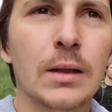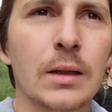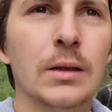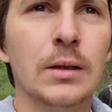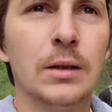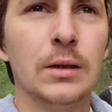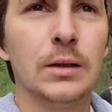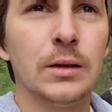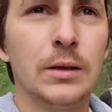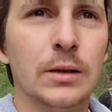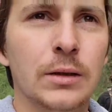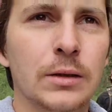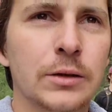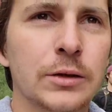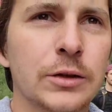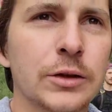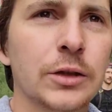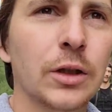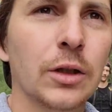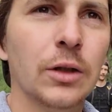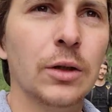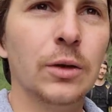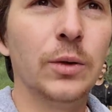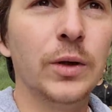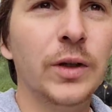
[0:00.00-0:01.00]
Oh,
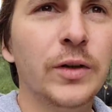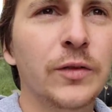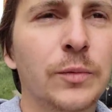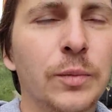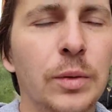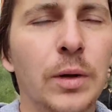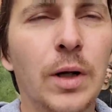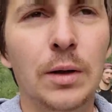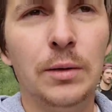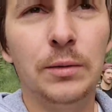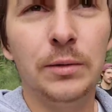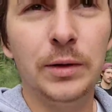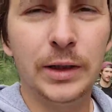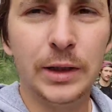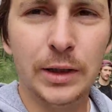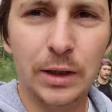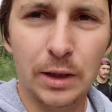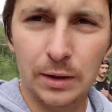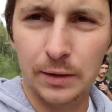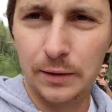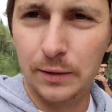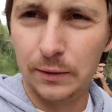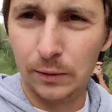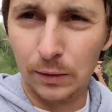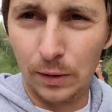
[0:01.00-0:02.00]
so we've probably
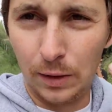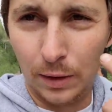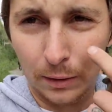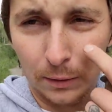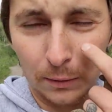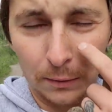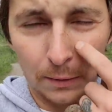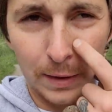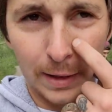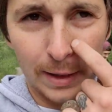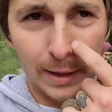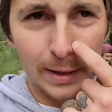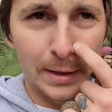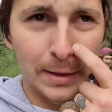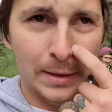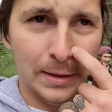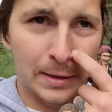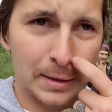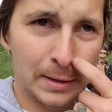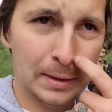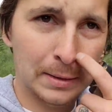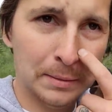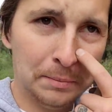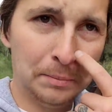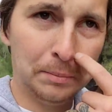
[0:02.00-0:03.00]
gone the wrong way,
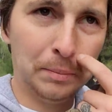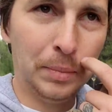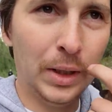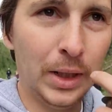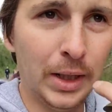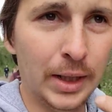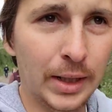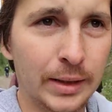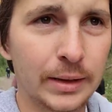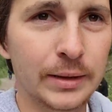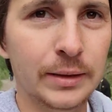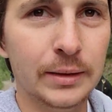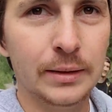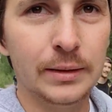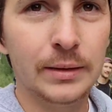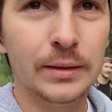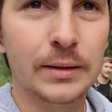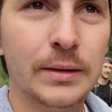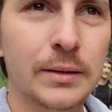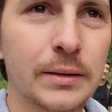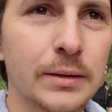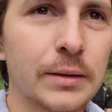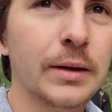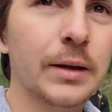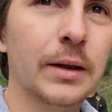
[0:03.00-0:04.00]
but okay.
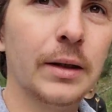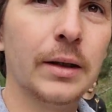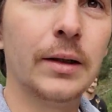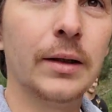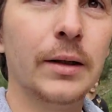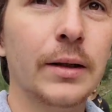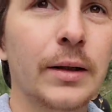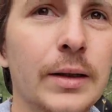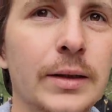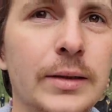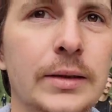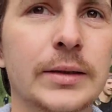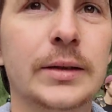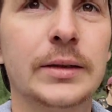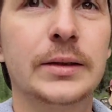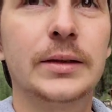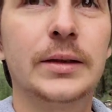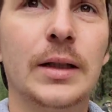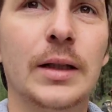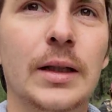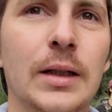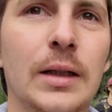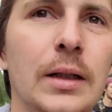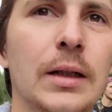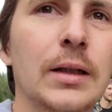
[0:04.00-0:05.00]
There is.
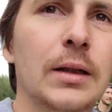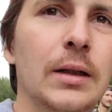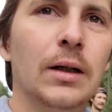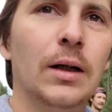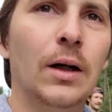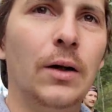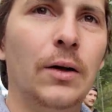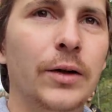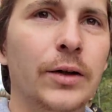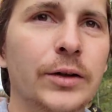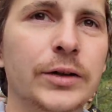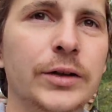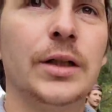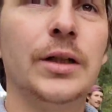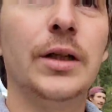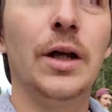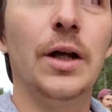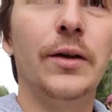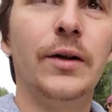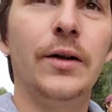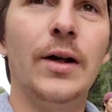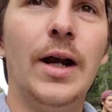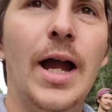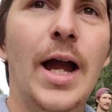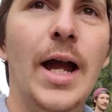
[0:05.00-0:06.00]
Cool. Oh, there's
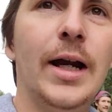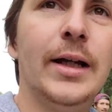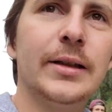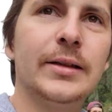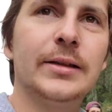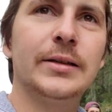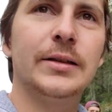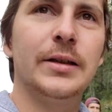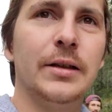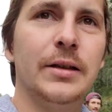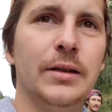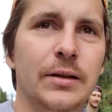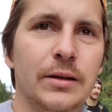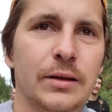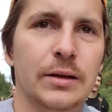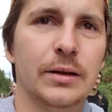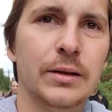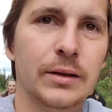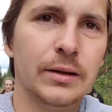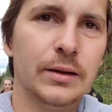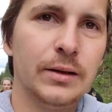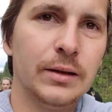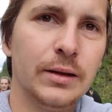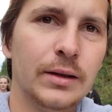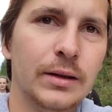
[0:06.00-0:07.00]
another axe too,
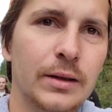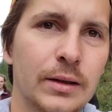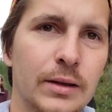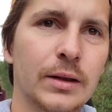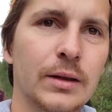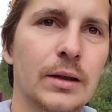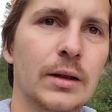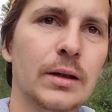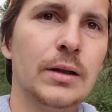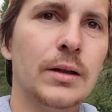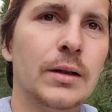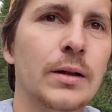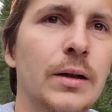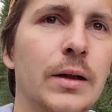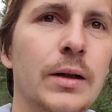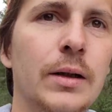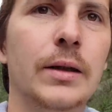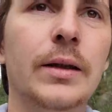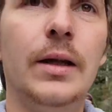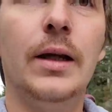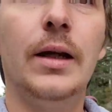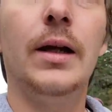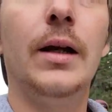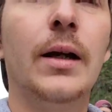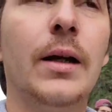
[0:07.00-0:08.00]

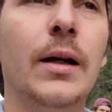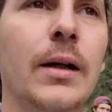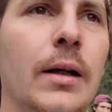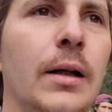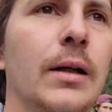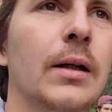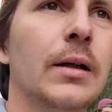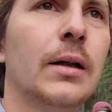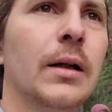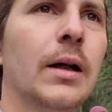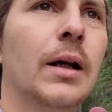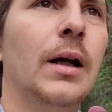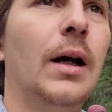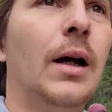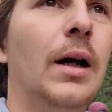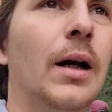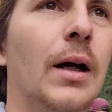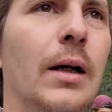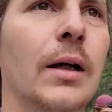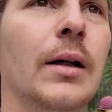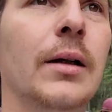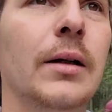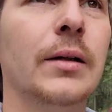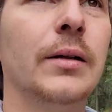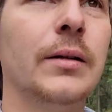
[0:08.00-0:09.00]
right there.
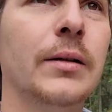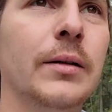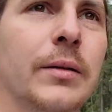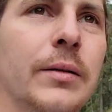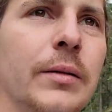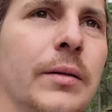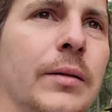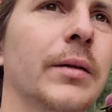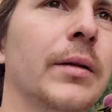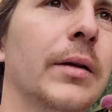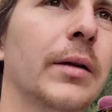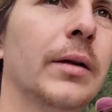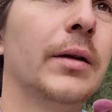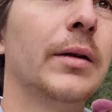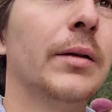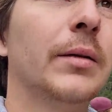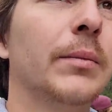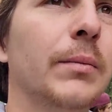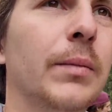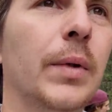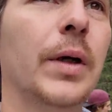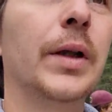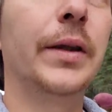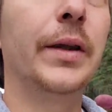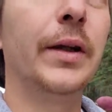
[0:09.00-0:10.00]

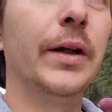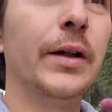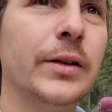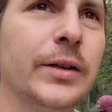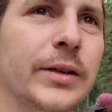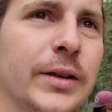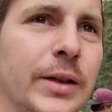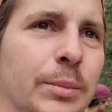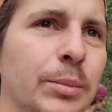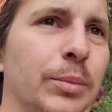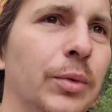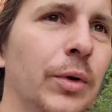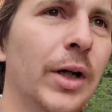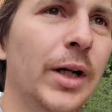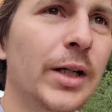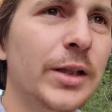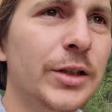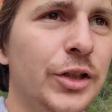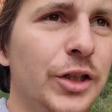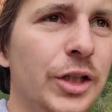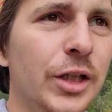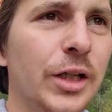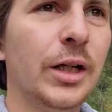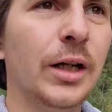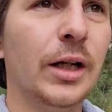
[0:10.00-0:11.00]
But there's a
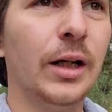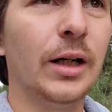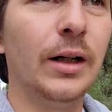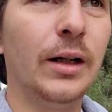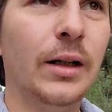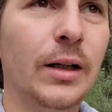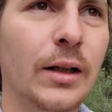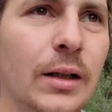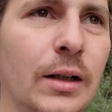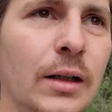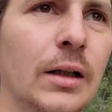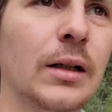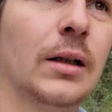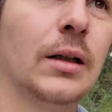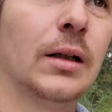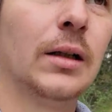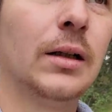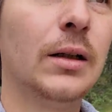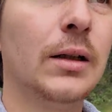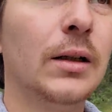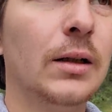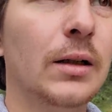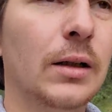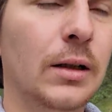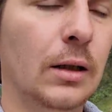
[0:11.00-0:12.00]
bridge here.
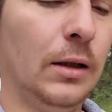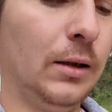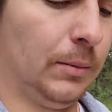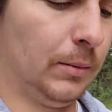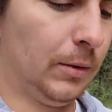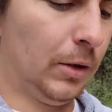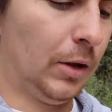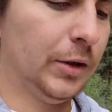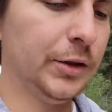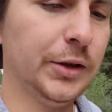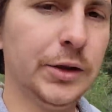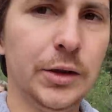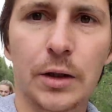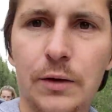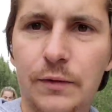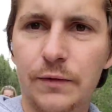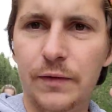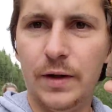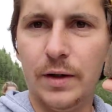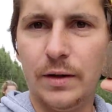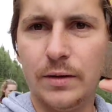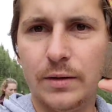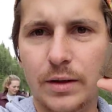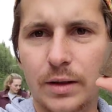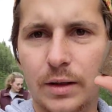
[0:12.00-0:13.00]
Also, I
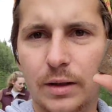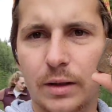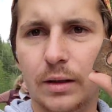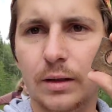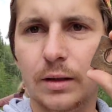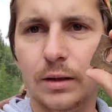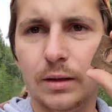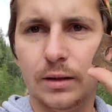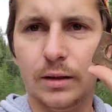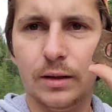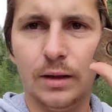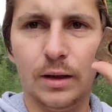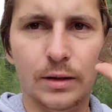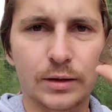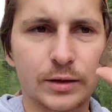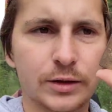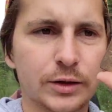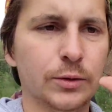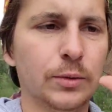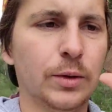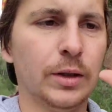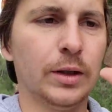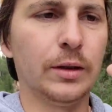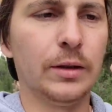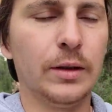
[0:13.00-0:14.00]
found a
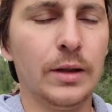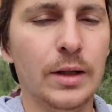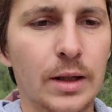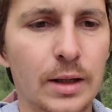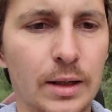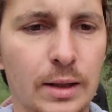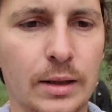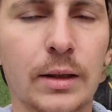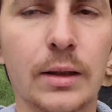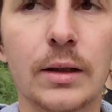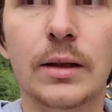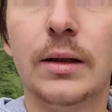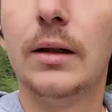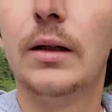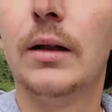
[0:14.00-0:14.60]
square nut.